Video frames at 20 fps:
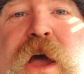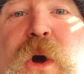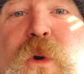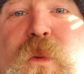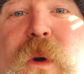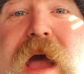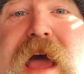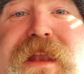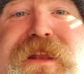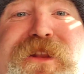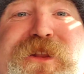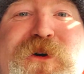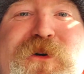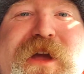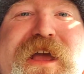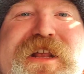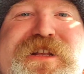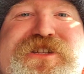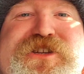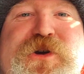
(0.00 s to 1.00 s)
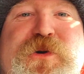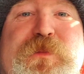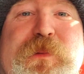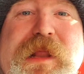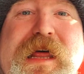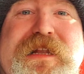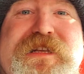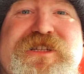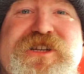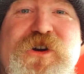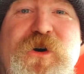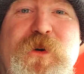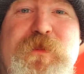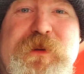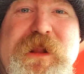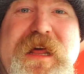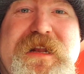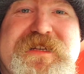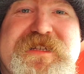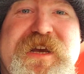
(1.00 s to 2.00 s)
When looking to plant your
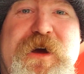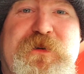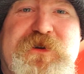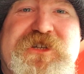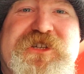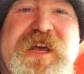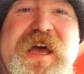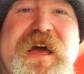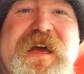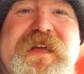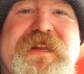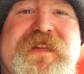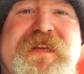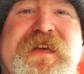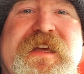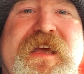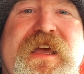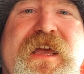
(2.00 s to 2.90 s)
plants outside,